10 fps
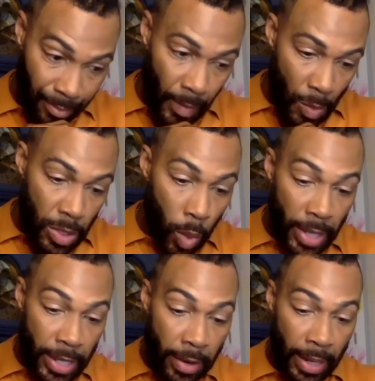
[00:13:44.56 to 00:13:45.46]
it was
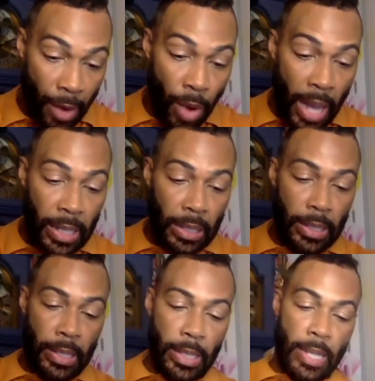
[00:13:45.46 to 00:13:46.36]
one year. And
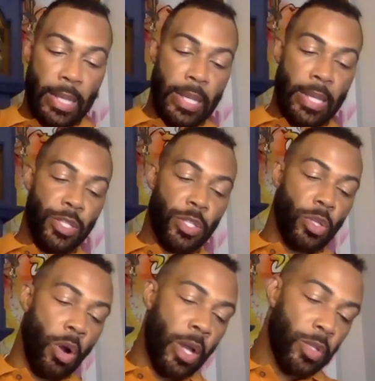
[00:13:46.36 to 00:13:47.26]
ironically, it, it
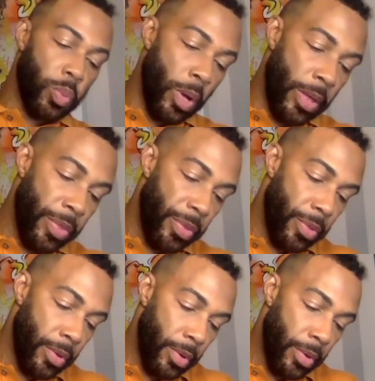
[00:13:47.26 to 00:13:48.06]
starts with,